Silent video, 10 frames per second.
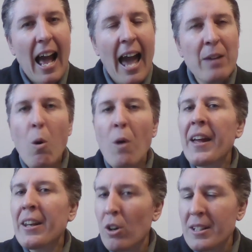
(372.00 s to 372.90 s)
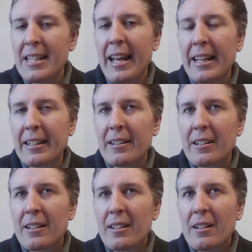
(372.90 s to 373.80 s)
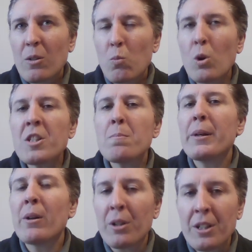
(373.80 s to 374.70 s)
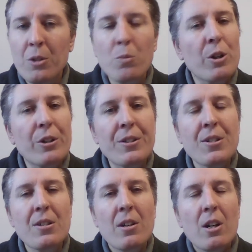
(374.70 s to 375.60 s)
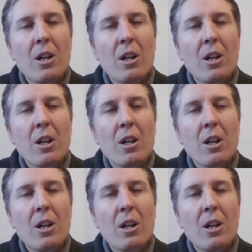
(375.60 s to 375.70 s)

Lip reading: and what they're not saying, what's beyond the words.